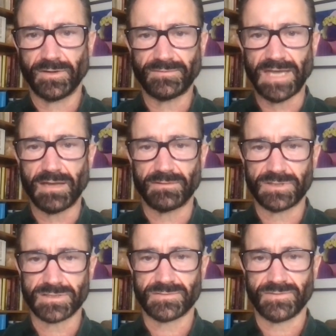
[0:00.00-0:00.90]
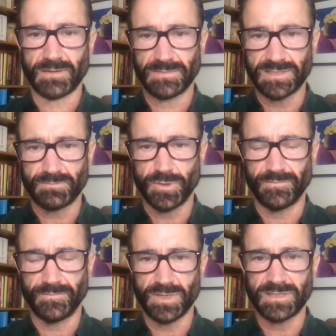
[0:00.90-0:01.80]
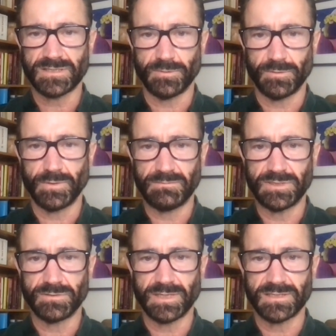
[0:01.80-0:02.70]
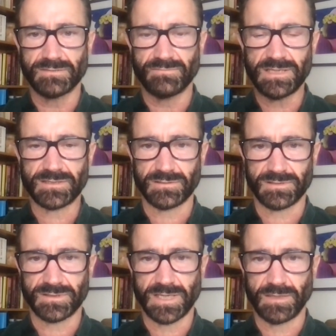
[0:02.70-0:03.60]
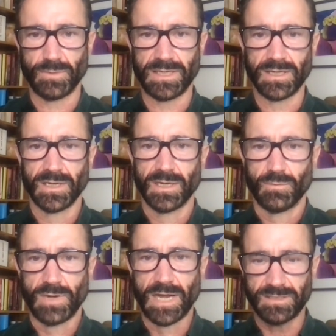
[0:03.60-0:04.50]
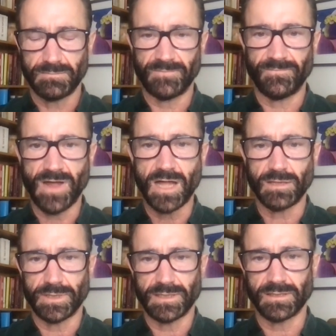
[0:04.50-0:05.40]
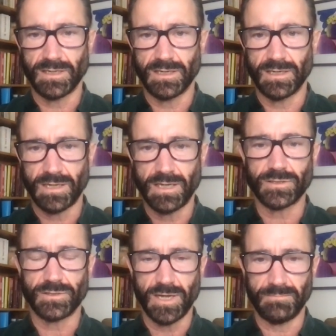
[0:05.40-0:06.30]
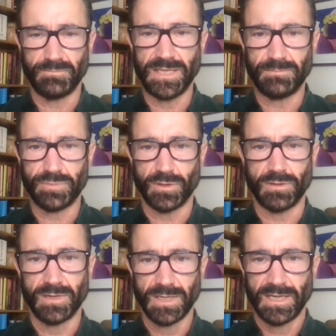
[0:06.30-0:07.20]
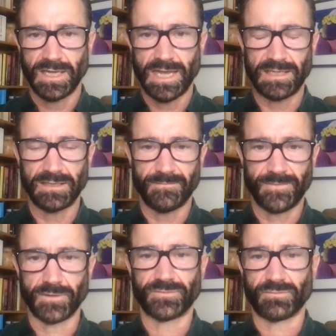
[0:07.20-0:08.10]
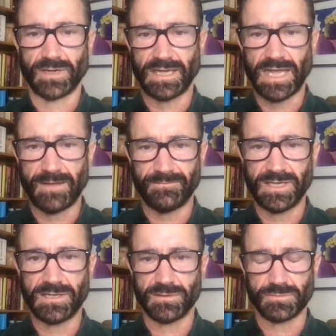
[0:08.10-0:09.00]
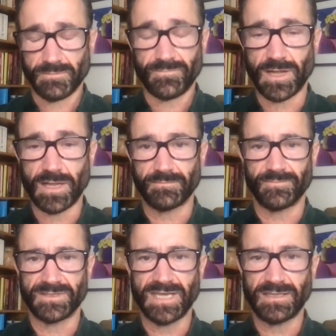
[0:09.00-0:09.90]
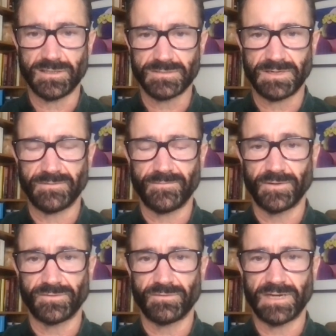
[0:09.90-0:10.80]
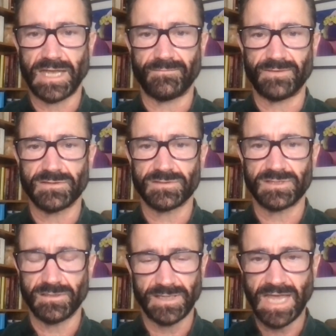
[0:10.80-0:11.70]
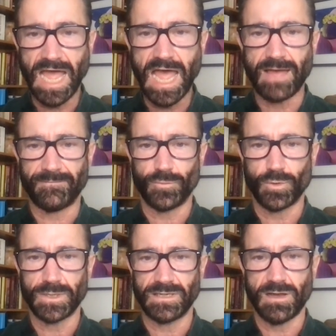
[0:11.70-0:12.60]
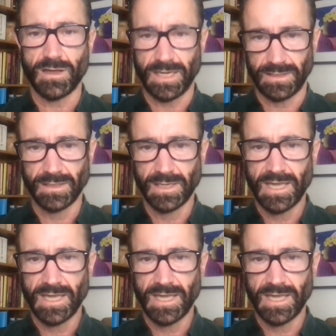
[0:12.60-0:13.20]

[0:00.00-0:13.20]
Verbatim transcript: turns out, just from this proof of principle we've been doing as a research study, we, we actually have been following uh, one hundred nine people. And in the first three and a half years, we've been following for ten years, but in the first three and a half years, nearly half, forty-nine,